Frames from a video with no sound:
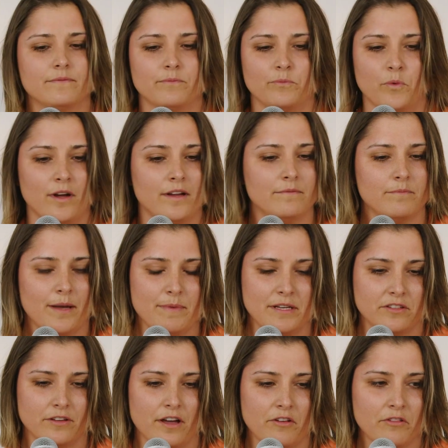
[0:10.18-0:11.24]
one, my
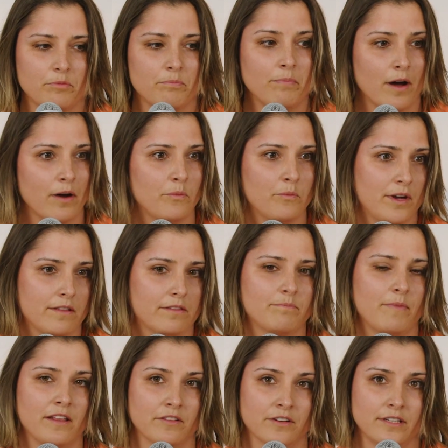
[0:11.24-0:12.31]
mental health, but with
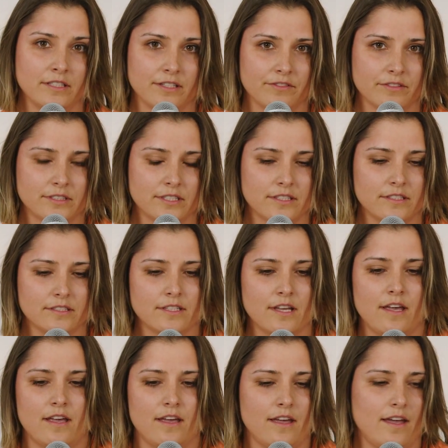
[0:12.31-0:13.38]
my learning differences.
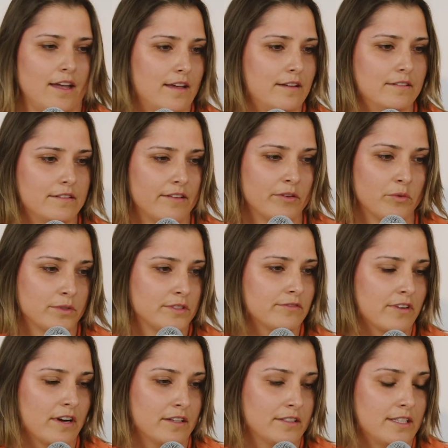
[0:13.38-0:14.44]
And if it wasn't
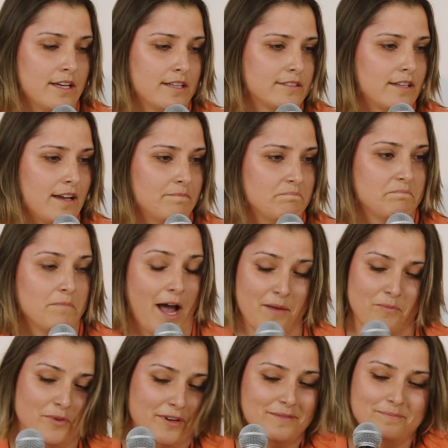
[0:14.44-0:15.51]
for LDS, I
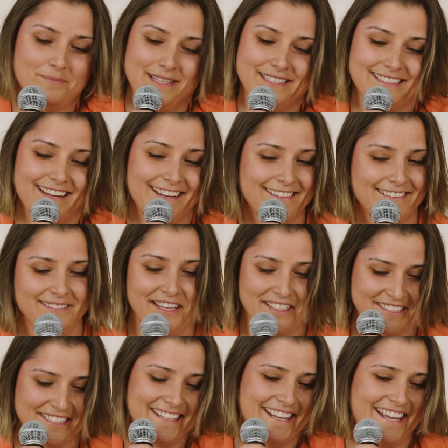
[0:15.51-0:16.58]
wouldn't be
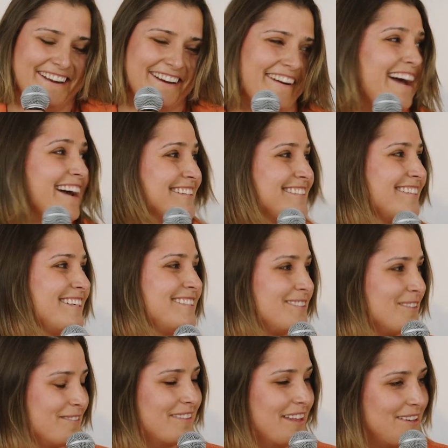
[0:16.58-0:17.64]
sitting here, actually.
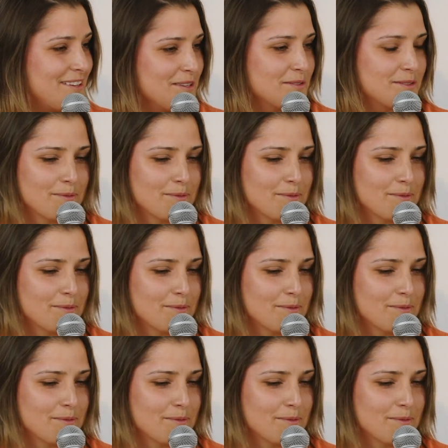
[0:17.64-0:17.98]
So thank you so